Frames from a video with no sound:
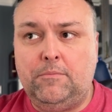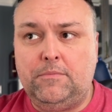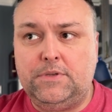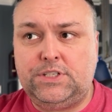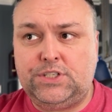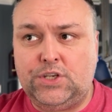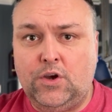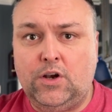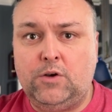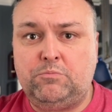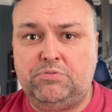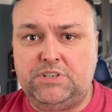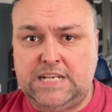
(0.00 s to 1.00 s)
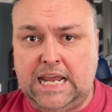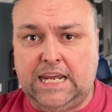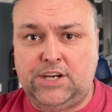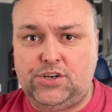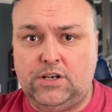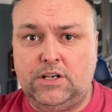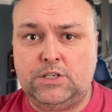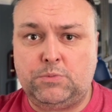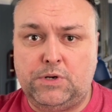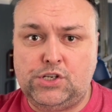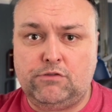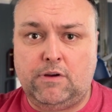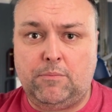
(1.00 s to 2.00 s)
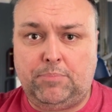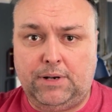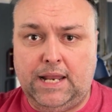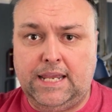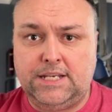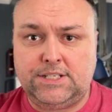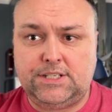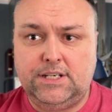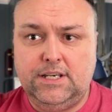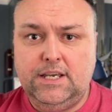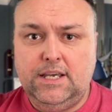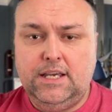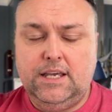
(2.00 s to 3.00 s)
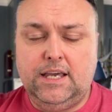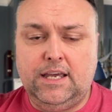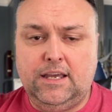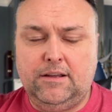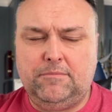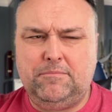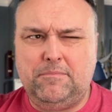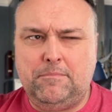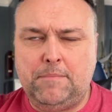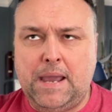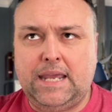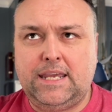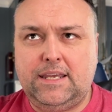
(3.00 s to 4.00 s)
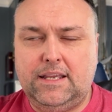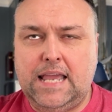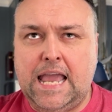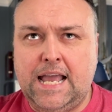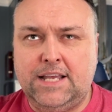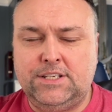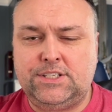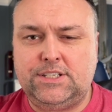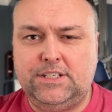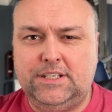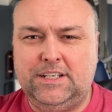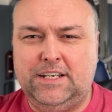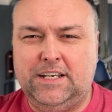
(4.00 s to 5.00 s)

certain protections which are in place. Mac has